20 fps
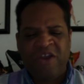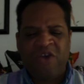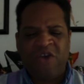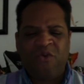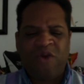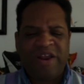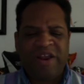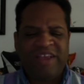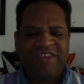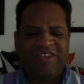
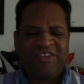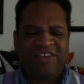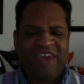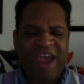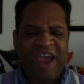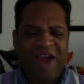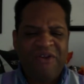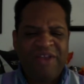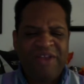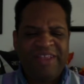what is
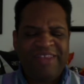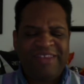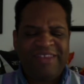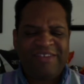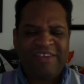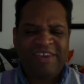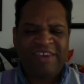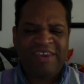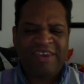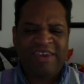
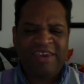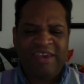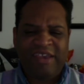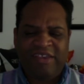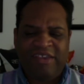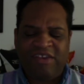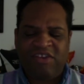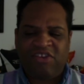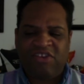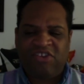
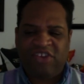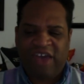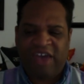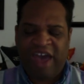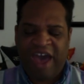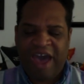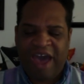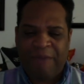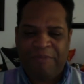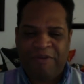guaranteed to
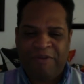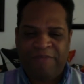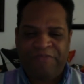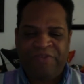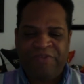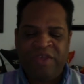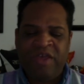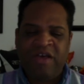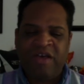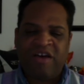happen,
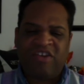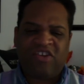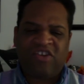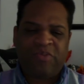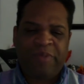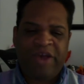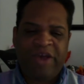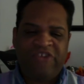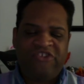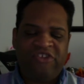
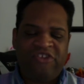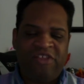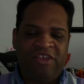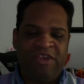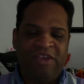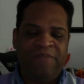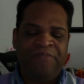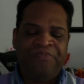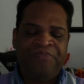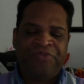
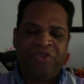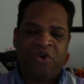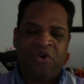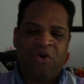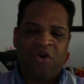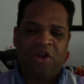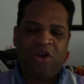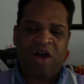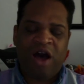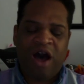especially
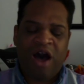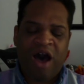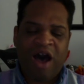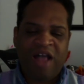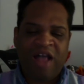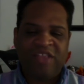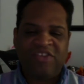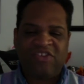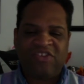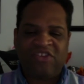on a
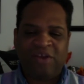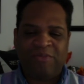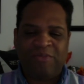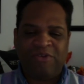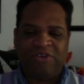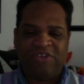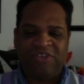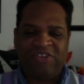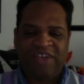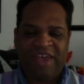hot
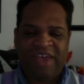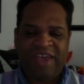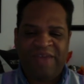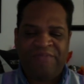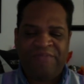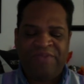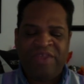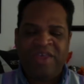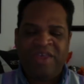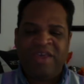summer day,